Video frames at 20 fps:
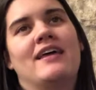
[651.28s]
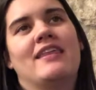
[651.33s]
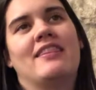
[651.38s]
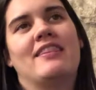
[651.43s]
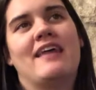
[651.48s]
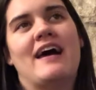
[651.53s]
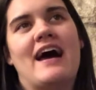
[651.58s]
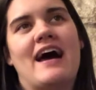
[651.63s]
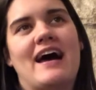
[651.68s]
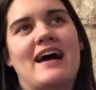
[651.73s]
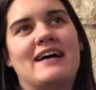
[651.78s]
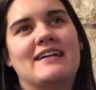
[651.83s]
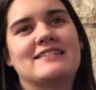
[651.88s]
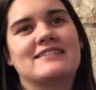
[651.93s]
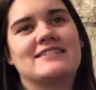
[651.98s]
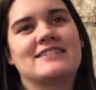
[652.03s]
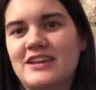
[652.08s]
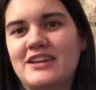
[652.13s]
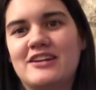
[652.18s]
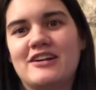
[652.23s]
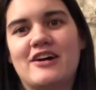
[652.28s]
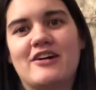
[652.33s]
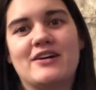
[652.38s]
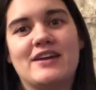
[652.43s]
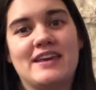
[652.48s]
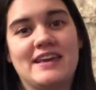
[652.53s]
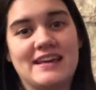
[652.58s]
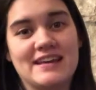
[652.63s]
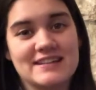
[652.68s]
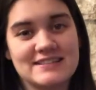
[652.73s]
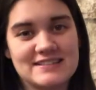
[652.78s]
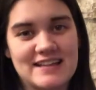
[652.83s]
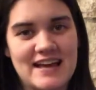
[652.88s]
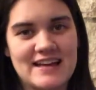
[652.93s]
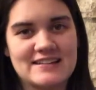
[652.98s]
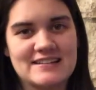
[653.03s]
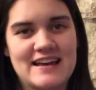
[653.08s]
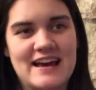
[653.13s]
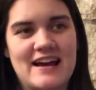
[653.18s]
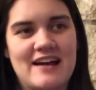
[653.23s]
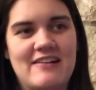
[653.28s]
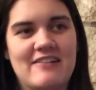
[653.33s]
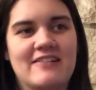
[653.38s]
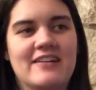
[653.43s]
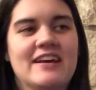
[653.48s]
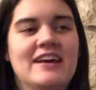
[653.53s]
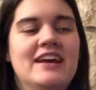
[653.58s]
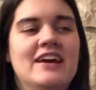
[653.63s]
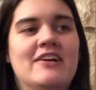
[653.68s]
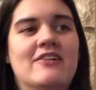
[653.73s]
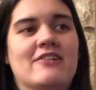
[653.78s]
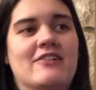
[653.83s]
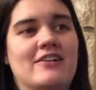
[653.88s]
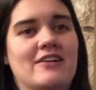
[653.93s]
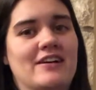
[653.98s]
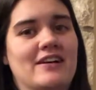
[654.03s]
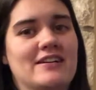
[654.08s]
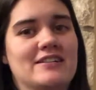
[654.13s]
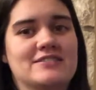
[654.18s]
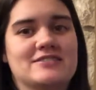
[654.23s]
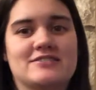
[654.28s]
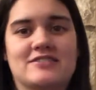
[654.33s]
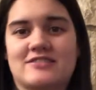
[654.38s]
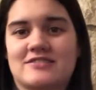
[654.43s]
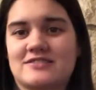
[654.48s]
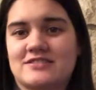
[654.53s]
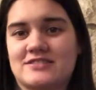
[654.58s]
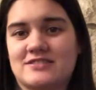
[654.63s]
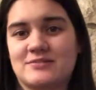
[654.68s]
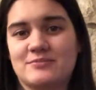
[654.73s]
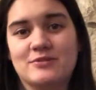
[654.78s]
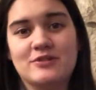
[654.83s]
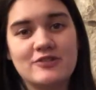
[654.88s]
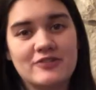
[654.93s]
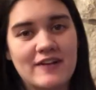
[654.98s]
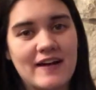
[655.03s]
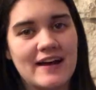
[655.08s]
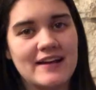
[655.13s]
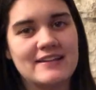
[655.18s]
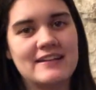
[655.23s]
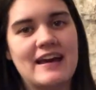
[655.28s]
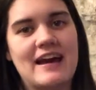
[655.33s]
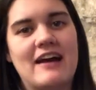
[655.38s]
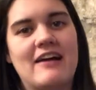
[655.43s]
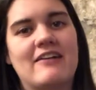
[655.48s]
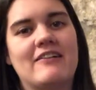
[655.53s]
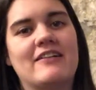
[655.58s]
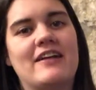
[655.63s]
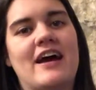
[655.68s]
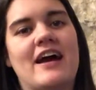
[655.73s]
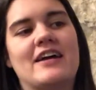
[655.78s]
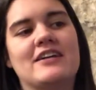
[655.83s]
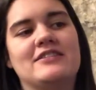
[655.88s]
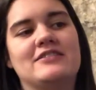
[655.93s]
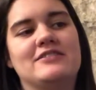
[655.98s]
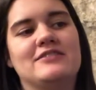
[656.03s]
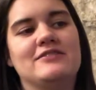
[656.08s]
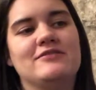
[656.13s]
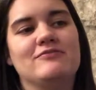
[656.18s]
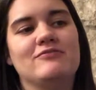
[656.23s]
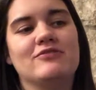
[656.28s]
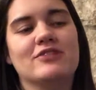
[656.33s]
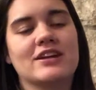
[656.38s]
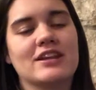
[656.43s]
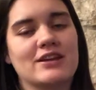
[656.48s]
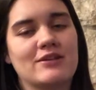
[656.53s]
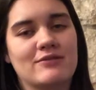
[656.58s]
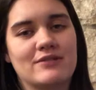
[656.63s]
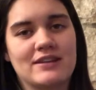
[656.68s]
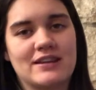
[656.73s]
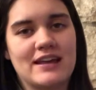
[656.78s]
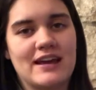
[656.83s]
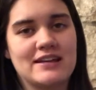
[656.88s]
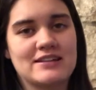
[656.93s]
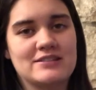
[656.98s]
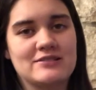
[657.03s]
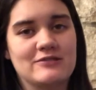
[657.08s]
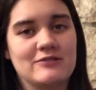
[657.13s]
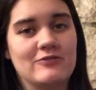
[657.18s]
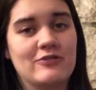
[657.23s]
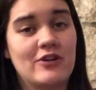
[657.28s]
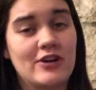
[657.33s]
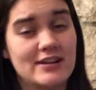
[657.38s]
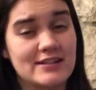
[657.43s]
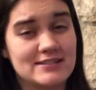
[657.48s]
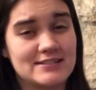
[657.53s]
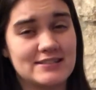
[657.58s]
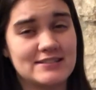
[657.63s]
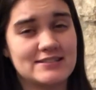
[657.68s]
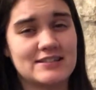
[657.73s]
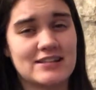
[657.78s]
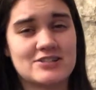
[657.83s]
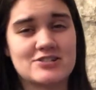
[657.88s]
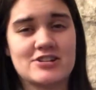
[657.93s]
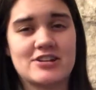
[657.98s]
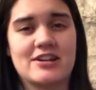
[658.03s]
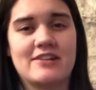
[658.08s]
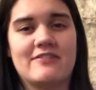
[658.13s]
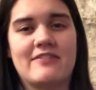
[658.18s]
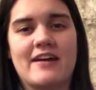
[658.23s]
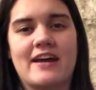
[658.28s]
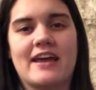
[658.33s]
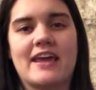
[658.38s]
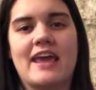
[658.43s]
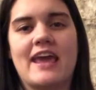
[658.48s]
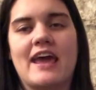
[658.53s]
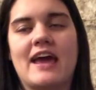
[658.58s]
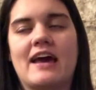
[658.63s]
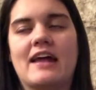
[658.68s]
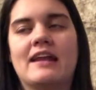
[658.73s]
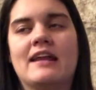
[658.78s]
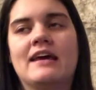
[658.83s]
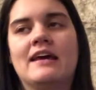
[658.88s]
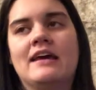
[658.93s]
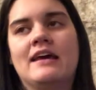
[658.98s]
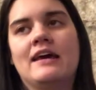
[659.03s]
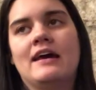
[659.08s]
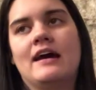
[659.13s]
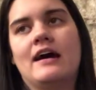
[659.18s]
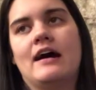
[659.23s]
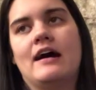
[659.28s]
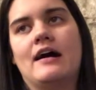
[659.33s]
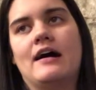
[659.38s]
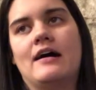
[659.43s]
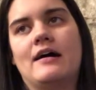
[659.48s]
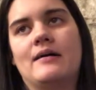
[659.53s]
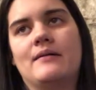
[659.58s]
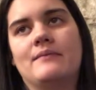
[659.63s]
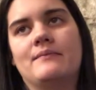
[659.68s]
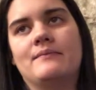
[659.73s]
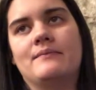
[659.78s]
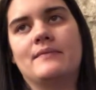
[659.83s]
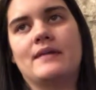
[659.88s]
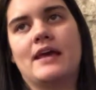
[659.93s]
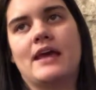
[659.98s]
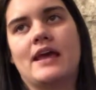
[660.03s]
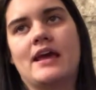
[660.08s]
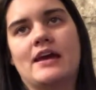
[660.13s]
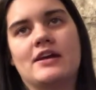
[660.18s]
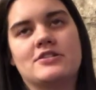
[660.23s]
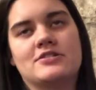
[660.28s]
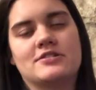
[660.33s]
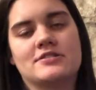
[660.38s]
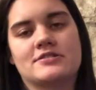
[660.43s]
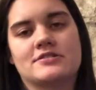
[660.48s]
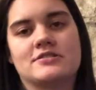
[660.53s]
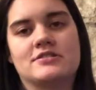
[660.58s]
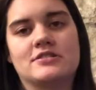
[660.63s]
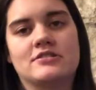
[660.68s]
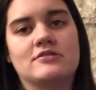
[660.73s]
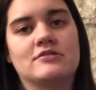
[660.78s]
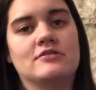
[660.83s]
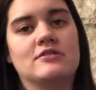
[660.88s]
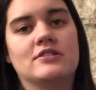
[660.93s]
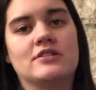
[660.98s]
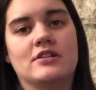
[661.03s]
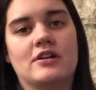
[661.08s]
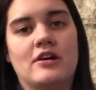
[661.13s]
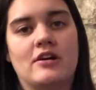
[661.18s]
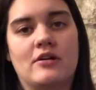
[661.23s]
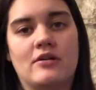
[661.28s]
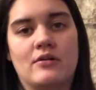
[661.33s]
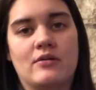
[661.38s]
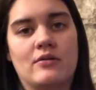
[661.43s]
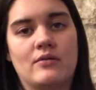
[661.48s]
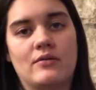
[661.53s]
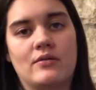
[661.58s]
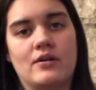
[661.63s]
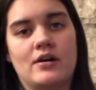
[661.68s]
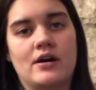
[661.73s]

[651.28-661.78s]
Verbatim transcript: that, you know, he is head down or it starts to move head down. I really would like to avoid a C-section if I can um, and just do, you know,